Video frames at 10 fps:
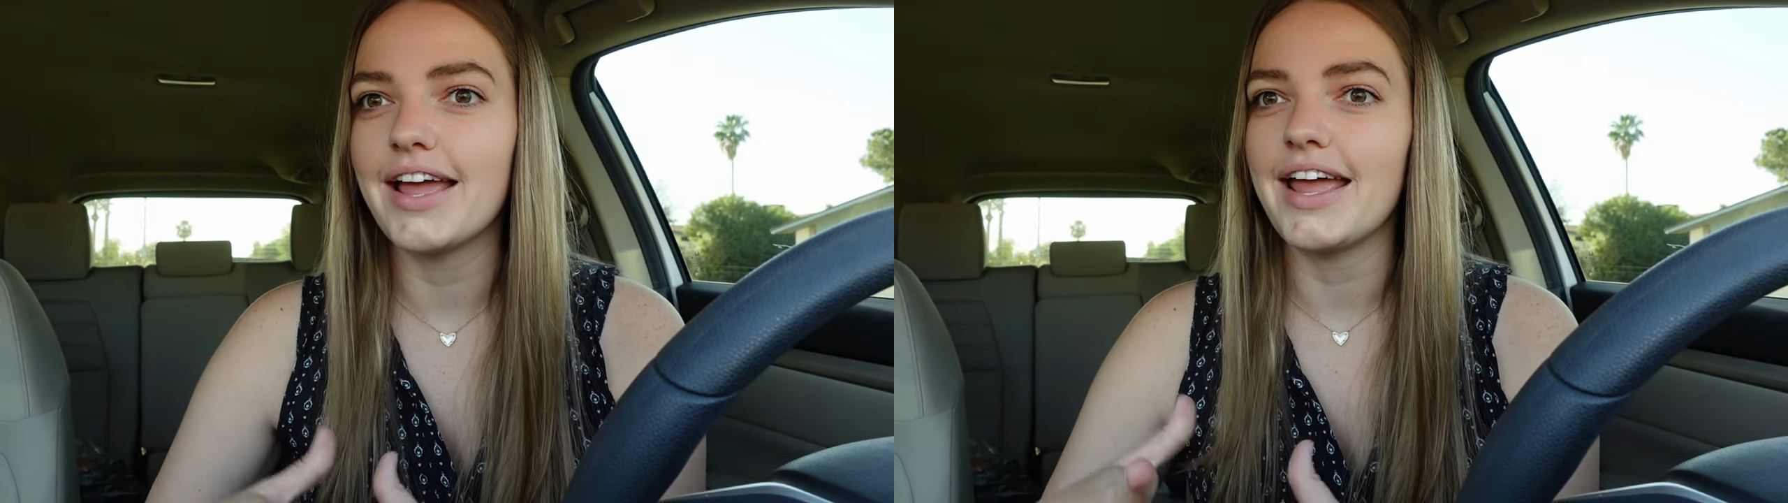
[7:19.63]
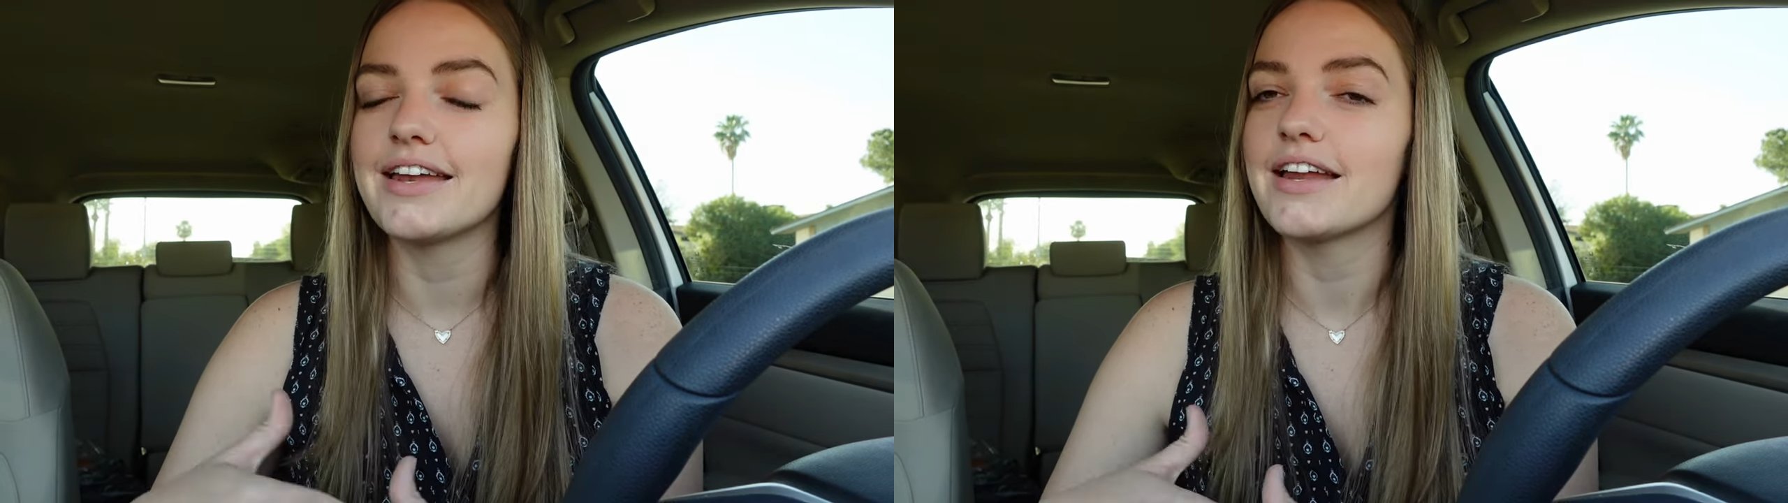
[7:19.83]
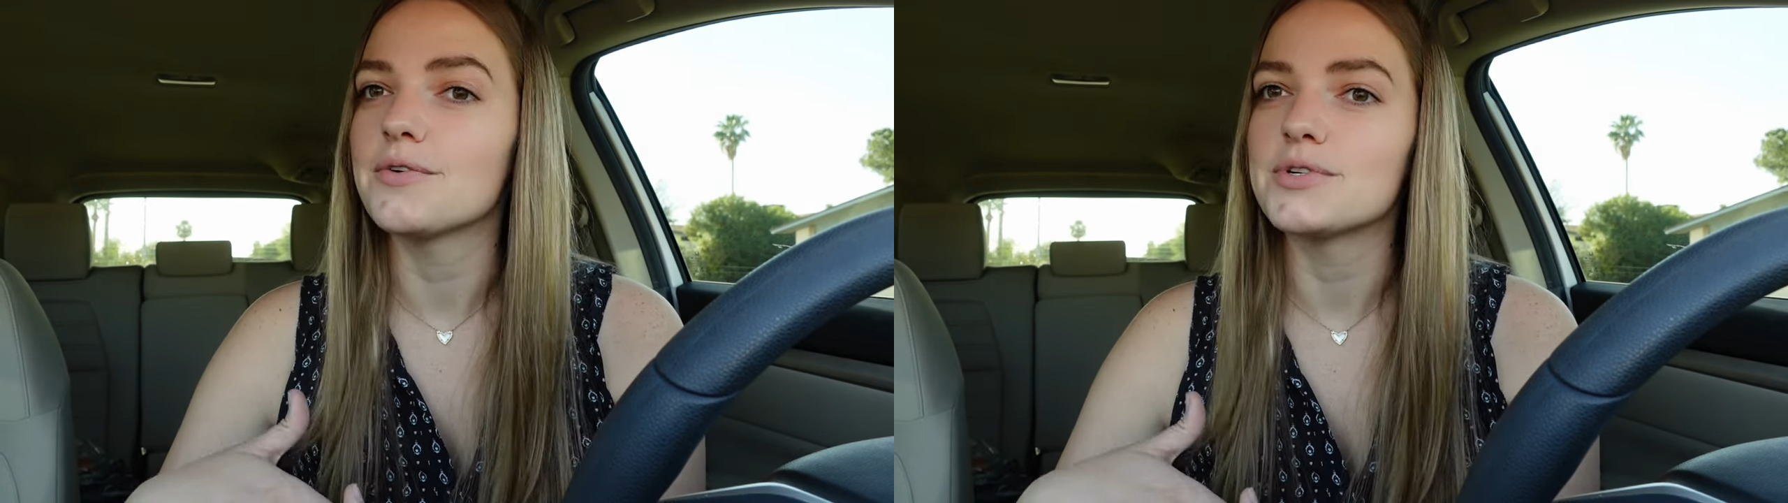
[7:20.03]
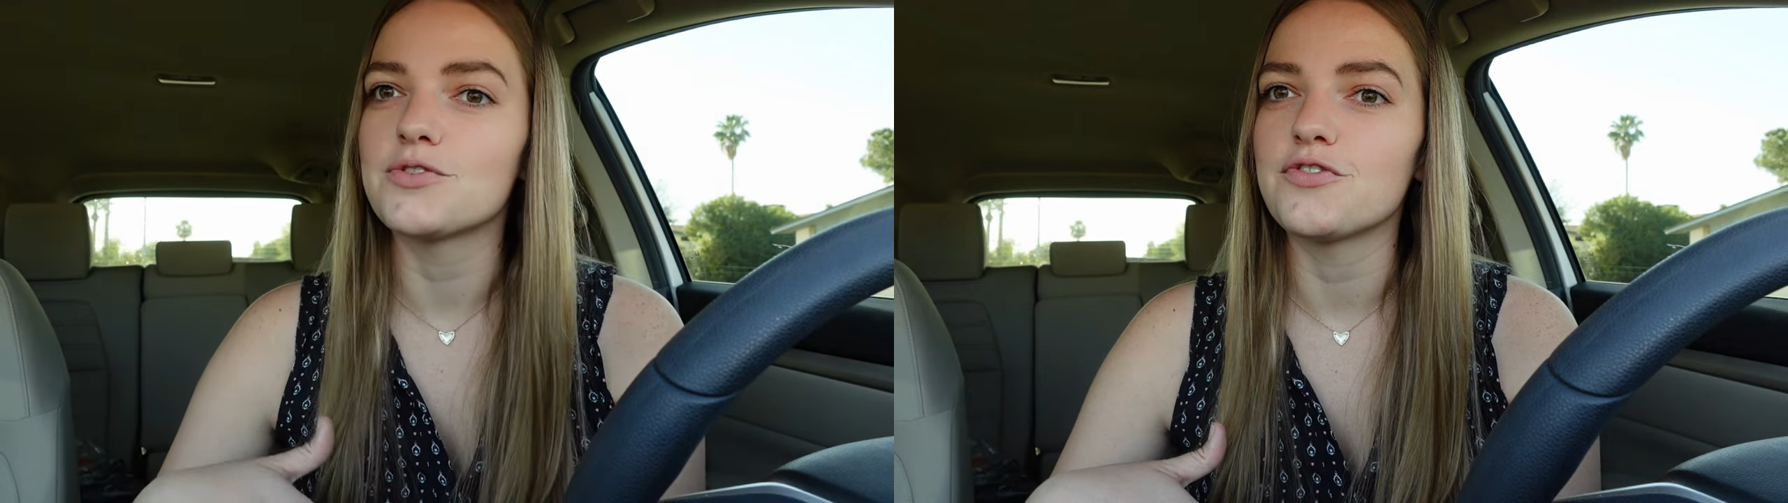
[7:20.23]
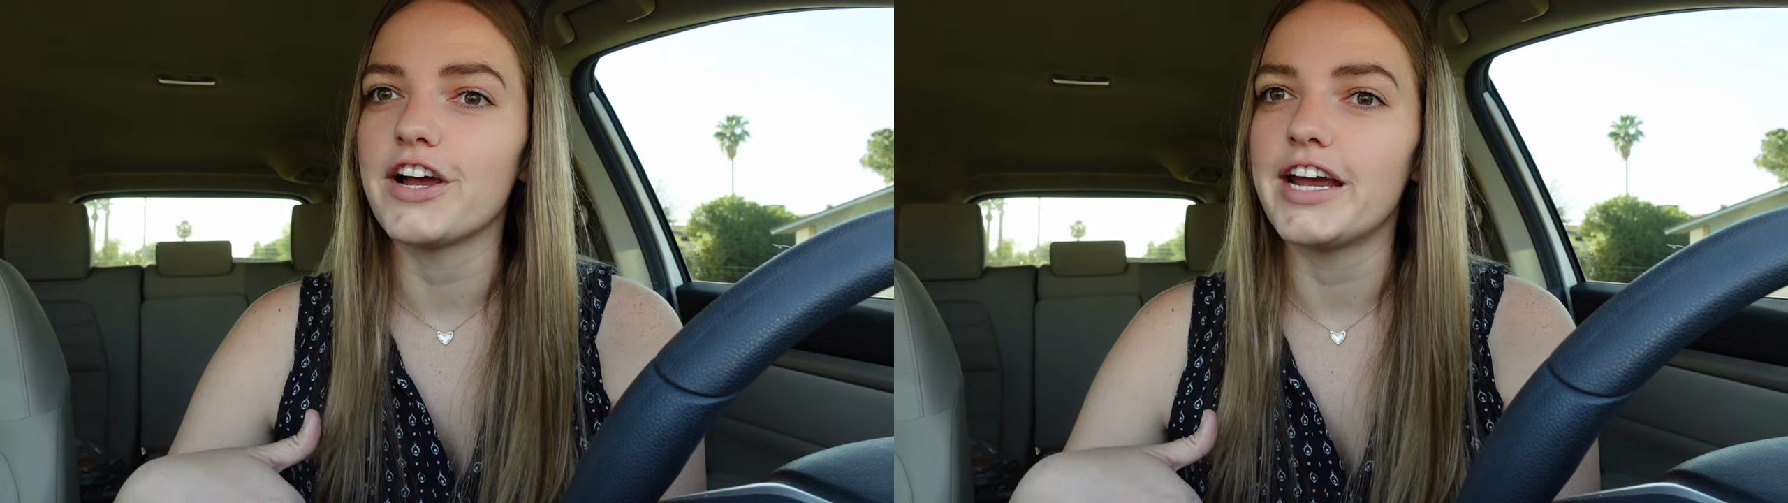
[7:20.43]
and I was
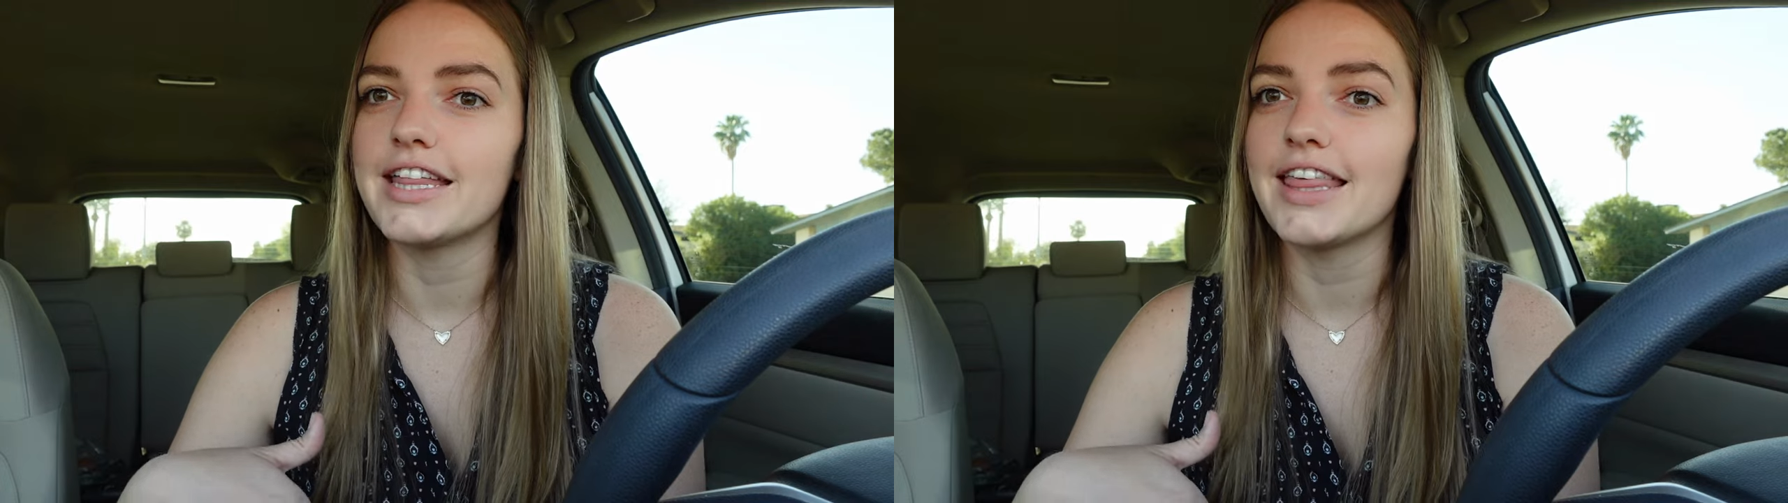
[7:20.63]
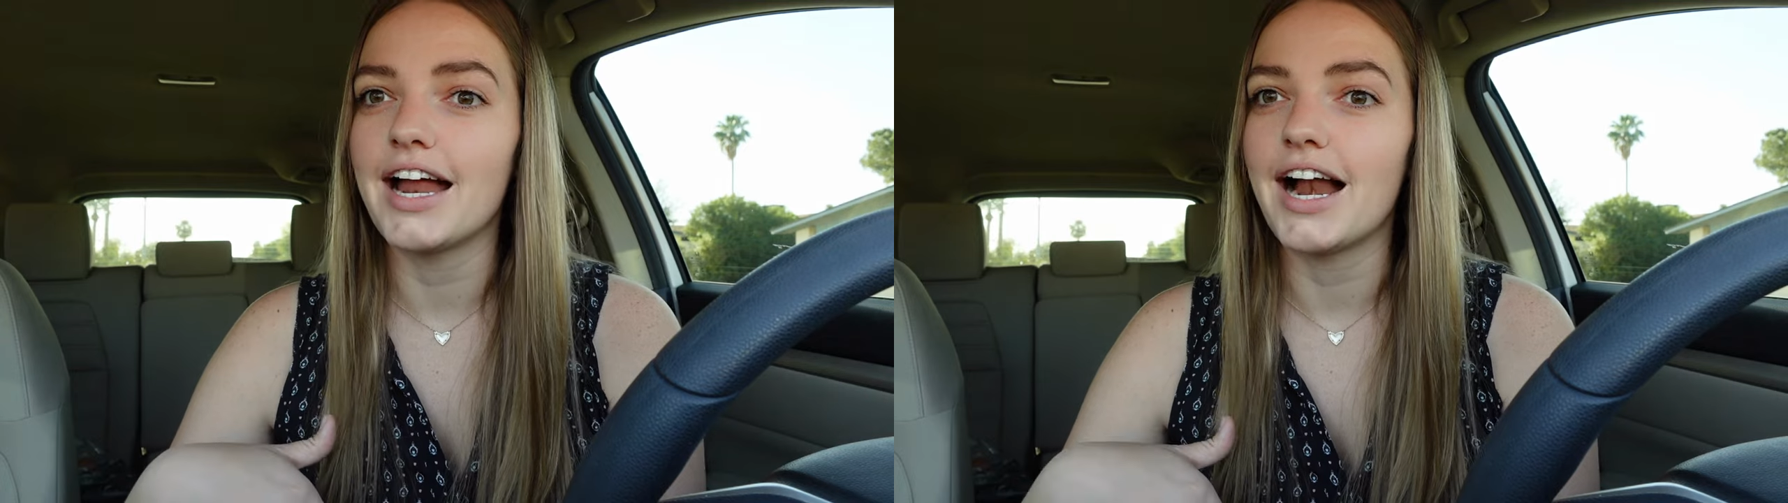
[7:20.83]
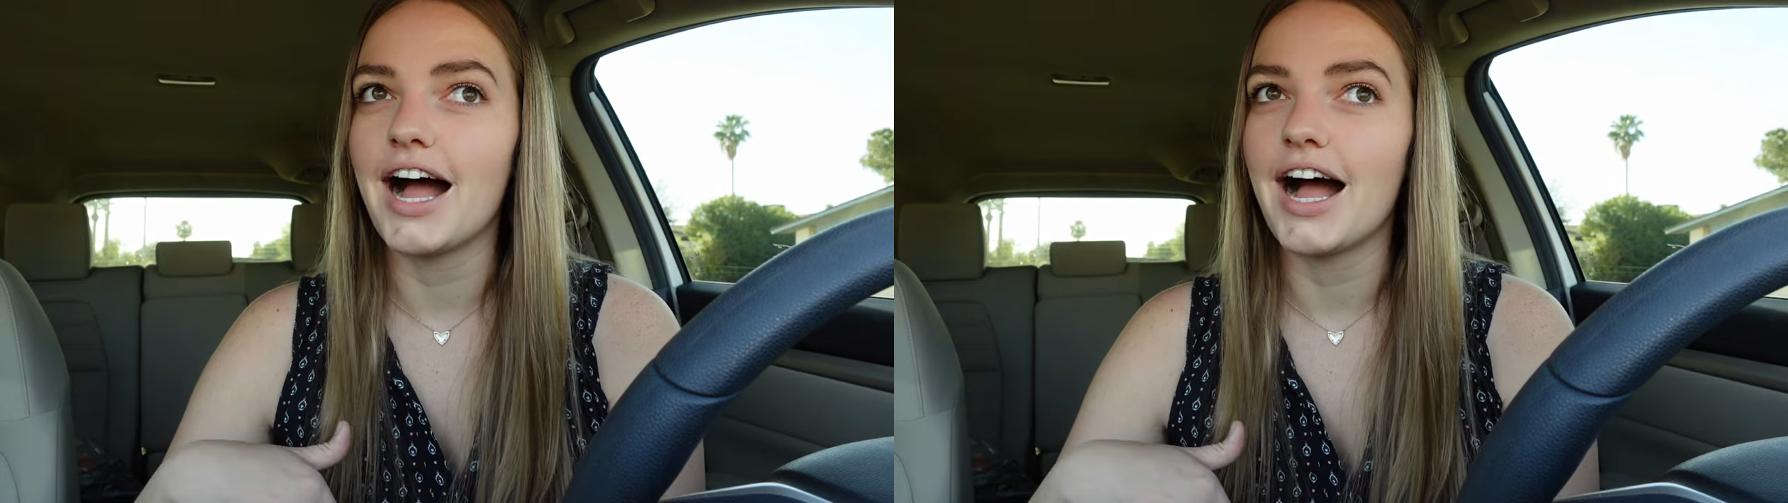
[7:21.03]
afraid that